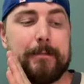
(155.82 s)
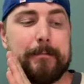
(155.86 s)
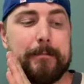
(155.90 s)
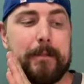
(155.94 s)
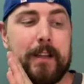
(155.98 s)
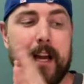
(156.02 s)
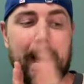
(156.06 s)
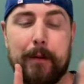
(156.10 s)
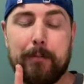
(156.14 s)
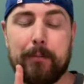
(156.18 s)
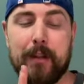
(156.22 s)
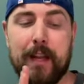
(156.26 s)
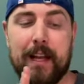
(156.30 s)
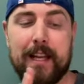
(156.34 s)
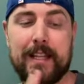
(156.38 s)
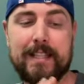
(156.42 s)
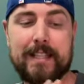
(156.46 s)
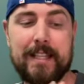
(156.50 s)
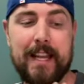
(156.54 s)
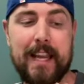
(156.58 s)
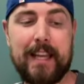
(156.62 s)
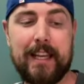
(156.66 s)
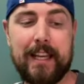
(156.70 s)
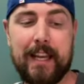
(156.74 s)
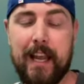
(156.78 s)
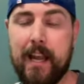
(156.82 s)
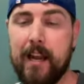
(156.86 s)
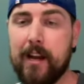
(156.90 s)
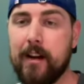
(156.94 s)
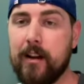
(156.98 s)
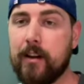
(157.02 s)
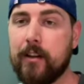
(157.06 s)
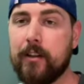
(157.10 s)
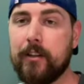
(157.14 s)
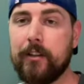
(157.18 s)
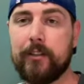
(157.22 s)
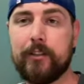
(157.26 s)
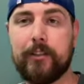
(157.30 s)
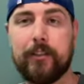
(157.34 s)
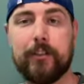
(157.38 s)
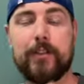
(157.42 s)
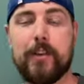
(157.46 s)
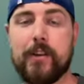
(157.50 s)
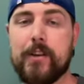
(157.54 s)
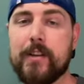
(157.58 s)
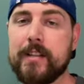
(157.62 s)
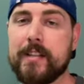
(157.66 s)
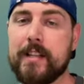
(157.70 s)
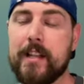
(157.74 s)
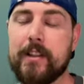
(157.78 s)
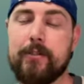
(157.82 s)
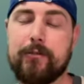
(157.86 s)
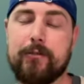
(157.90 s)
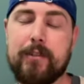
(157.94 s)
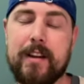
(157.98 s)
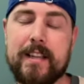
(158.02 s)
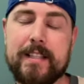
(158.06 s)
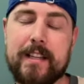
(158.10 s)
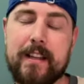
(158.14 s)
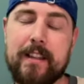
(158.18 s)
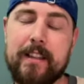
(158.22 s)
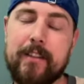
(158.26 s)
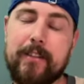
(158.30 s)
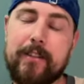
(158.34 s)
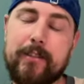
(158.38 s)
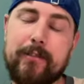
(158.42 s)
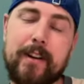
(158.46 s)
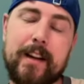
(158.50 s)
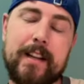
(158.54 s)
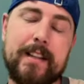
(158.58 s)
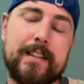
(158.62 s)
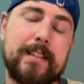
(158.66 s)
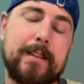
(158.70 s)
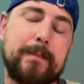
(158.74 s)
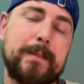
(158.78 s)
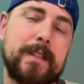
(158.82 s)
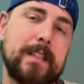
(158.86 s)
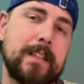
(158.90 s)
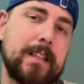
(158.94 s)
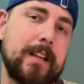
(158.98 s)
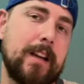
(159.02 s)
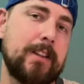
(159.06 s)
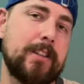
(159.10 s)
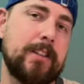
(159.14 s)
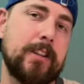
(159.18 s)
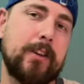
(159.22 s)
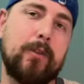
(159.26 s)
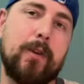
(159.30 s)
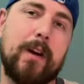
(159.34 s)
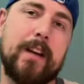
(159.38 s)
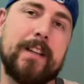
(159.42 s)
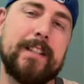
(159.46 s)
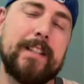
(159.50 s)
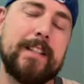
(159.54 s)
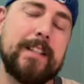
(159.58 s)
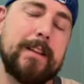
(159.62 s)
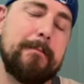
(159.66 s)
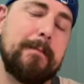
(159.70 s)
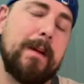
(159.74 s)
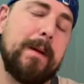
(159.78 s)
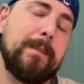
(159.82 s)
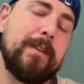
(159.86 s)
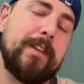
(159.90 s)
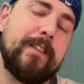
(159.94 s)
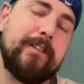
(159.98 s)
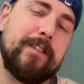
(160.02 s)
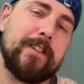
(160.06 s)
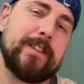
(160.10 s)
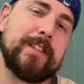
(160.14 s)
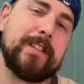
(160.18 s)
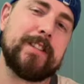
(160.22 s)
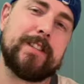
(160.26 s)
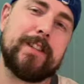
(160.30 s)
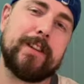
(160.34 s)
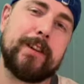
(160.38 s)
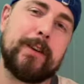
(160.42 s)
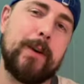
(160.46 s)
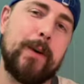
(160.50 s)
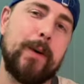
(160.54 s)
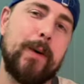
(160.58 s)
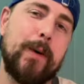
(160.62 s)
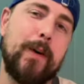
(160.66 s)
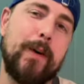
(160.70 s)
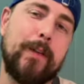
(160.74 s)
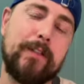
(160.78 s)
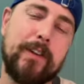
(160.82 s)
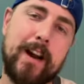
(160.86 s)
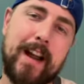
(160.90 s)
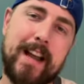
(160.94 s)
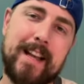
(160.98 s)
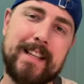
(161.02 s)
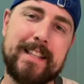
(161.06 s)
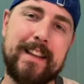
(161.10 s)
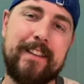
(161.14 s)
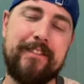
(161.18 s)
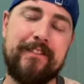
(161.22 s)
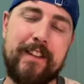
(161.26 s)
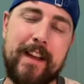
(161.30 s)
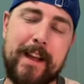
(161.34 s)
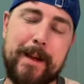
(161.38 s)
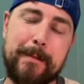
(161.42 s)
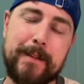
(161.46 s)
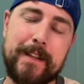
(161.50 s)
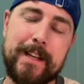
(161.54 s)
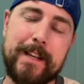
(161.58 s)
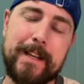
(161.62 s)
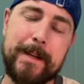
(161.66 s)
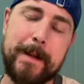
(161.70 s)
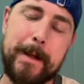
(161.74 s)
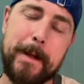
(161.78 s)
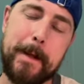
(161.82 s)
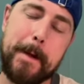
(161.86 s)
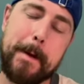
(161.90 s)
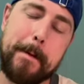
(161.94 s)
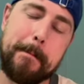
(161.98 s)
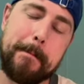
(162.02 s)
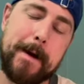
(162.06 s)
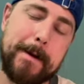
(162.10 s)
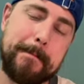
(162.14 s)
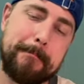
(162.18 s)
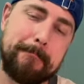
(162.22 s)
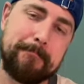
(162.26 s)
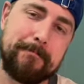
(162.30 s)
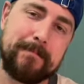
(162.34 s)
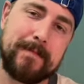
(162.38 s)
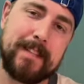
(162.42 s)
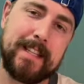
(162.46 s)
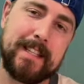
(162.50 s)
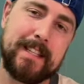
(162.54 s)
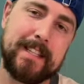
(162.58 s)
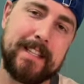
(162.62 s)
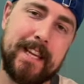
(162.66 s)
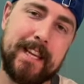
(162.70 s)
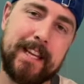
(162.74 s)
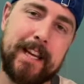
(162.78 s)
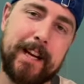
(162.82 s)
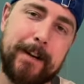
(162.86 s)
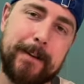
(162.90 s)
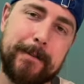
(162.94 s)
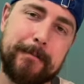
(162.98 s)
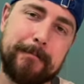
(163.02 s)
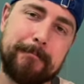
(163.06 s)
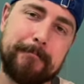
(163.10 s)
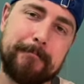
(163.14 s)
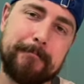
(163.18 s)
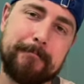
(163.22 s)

God bless, take care. You'll notice on the rest of the thread some discussion questions and memory verses to go over as a family, but take care.